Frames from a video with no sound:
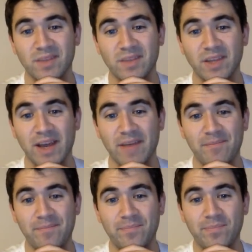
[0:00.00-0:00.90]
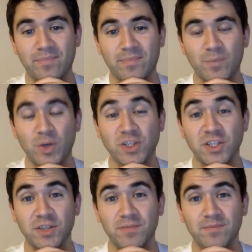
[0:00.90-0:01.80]
Yeah, work to
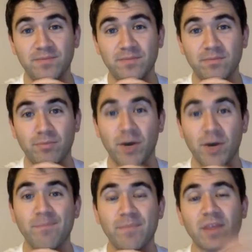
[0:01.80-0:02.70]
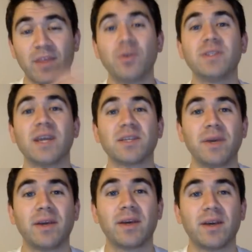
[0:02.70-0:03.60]
do, but there's always next
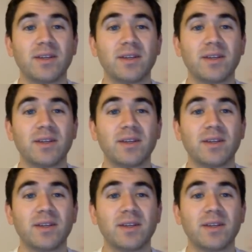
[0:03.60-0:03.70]
week.